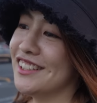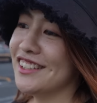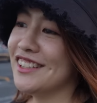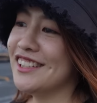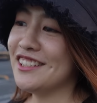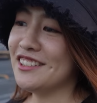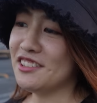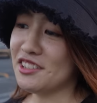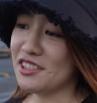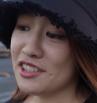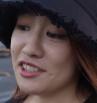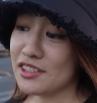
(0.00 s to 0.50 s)

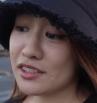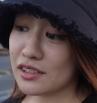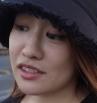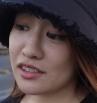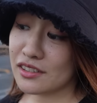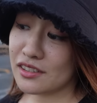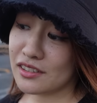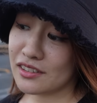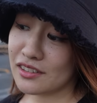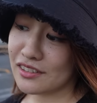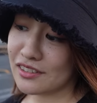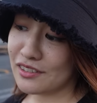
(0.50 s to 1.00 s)
It is,
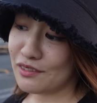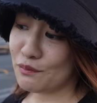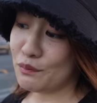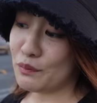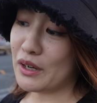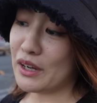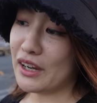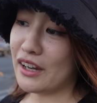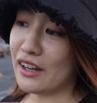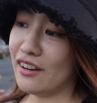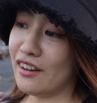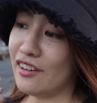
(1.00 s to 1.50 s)

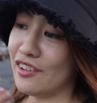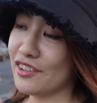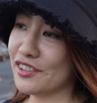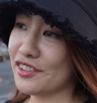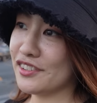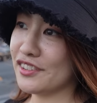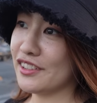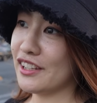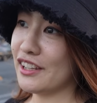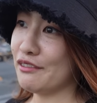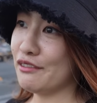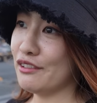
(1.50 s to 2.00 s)
but
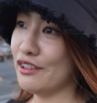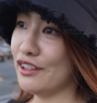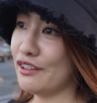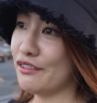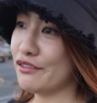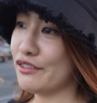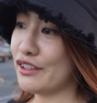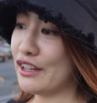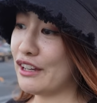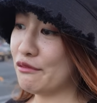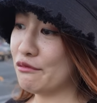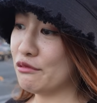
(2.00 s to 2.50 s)
honestly, I would
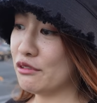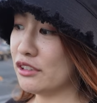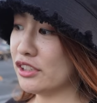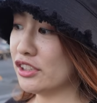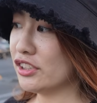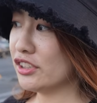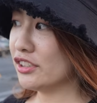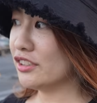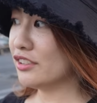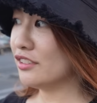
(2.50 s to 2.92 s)
love to have one.